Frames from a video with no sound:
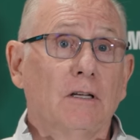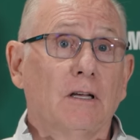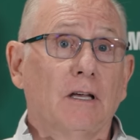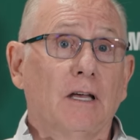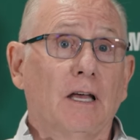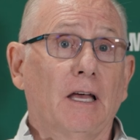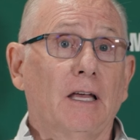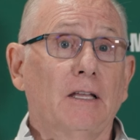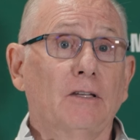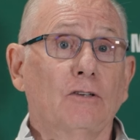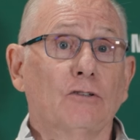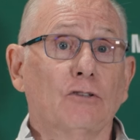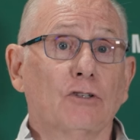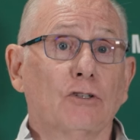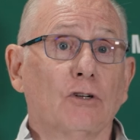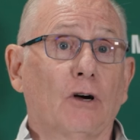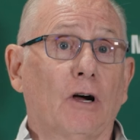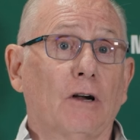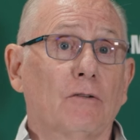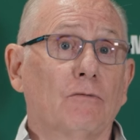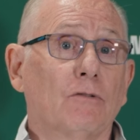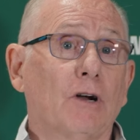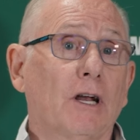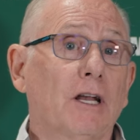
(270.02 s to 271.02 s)
And you
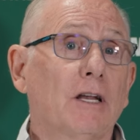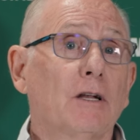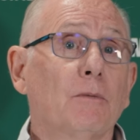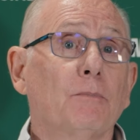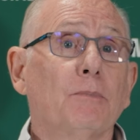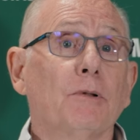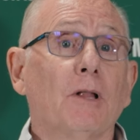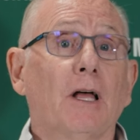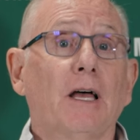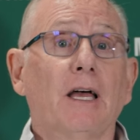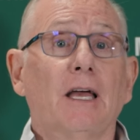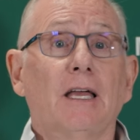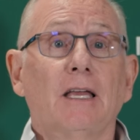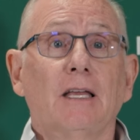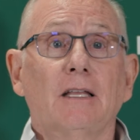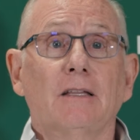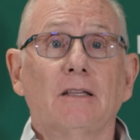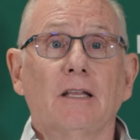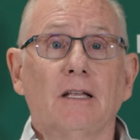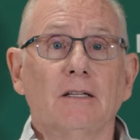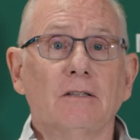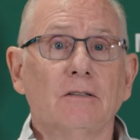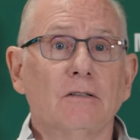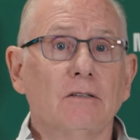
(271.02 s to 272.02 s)
start running a play, and
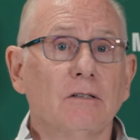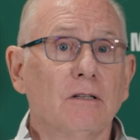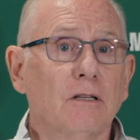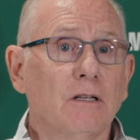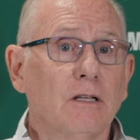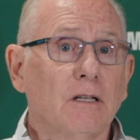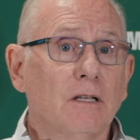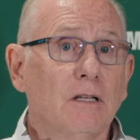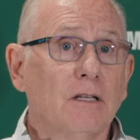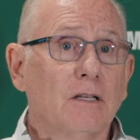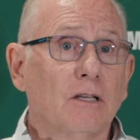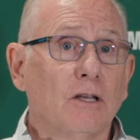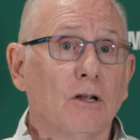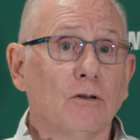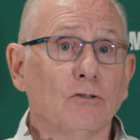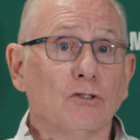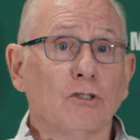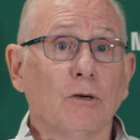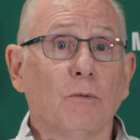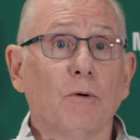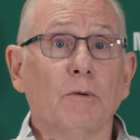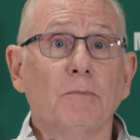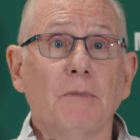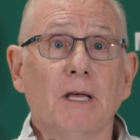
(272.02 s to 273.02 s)
then you know,
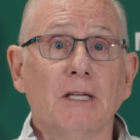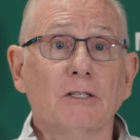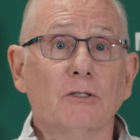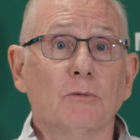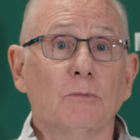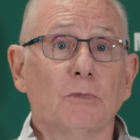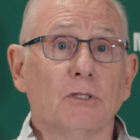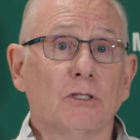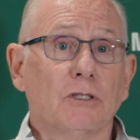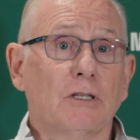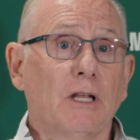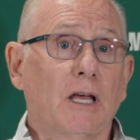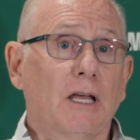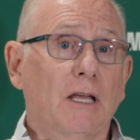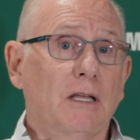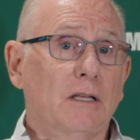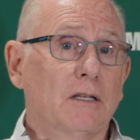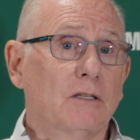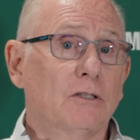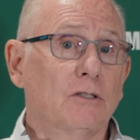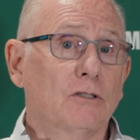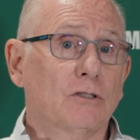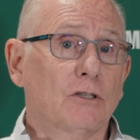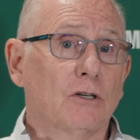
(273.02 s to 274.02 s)
someone makes a mistake
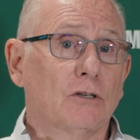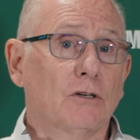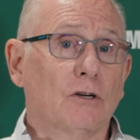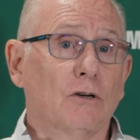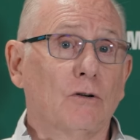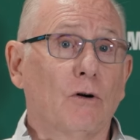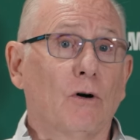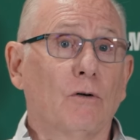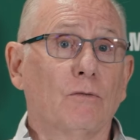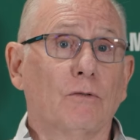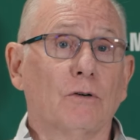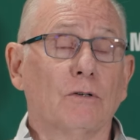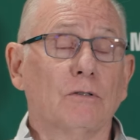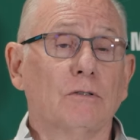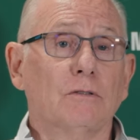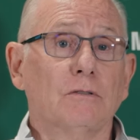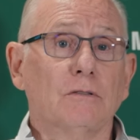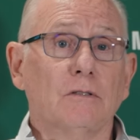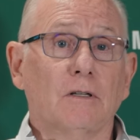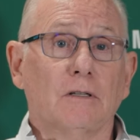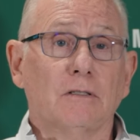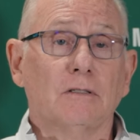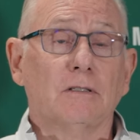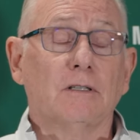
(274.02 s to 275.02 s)
and you turn it over,
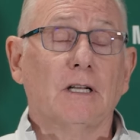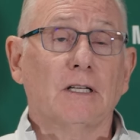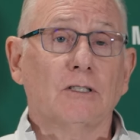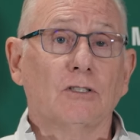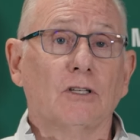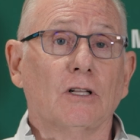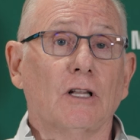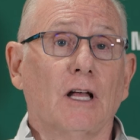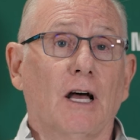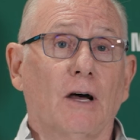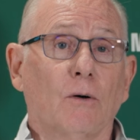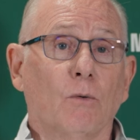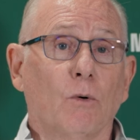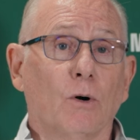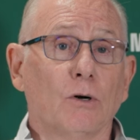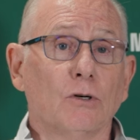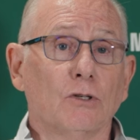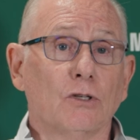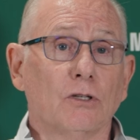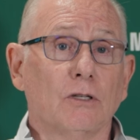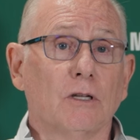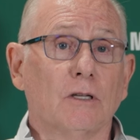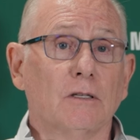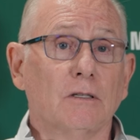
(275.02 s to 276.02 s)
and that's a lot
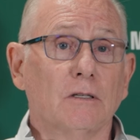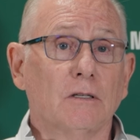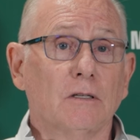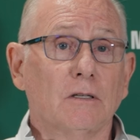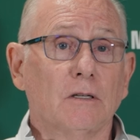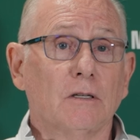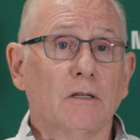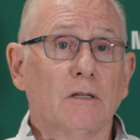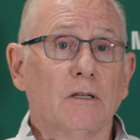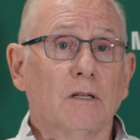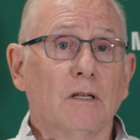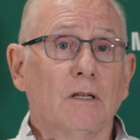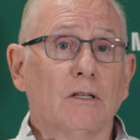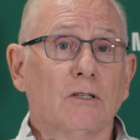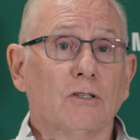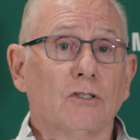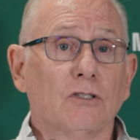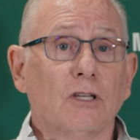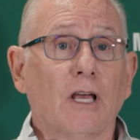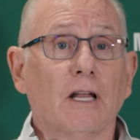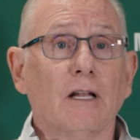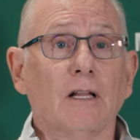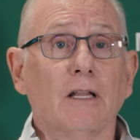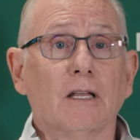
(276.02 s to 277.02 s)
worse than
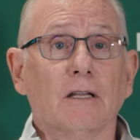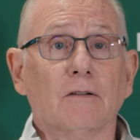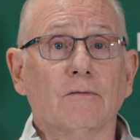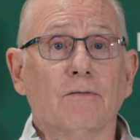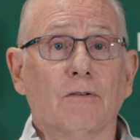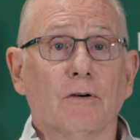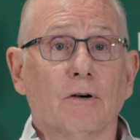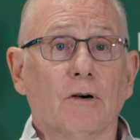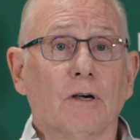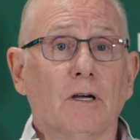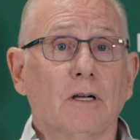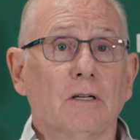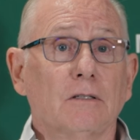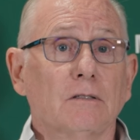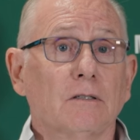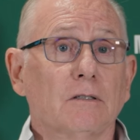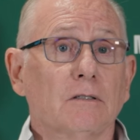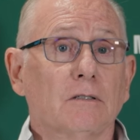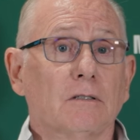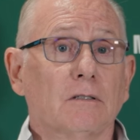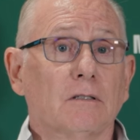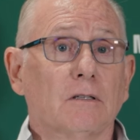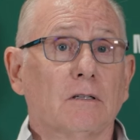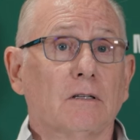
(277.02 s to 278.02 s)
settling for
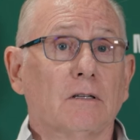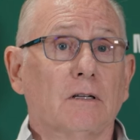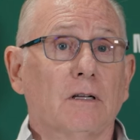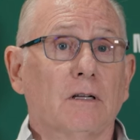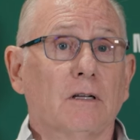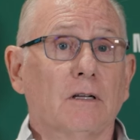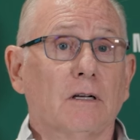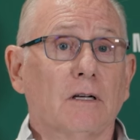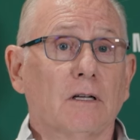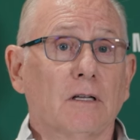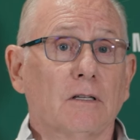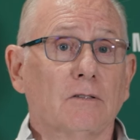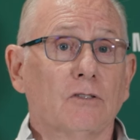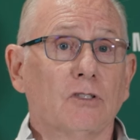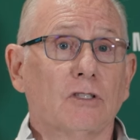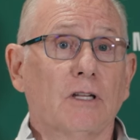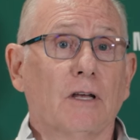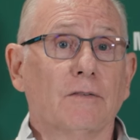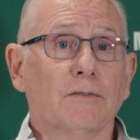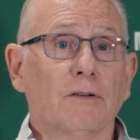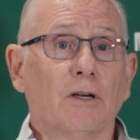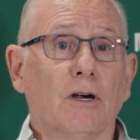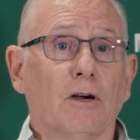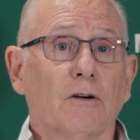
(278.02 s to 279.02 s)
a
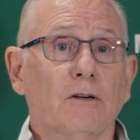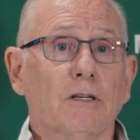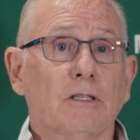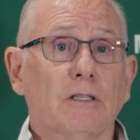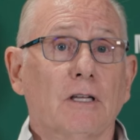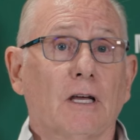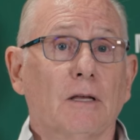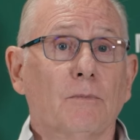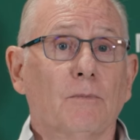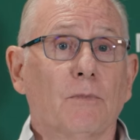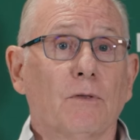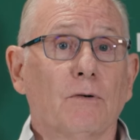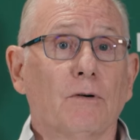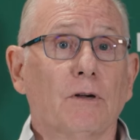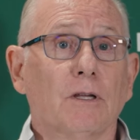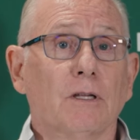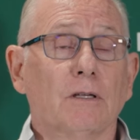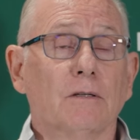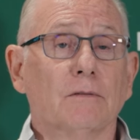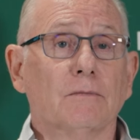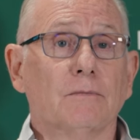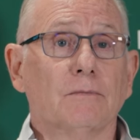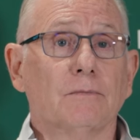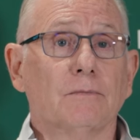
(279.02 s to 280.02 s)
Steph Curry type three.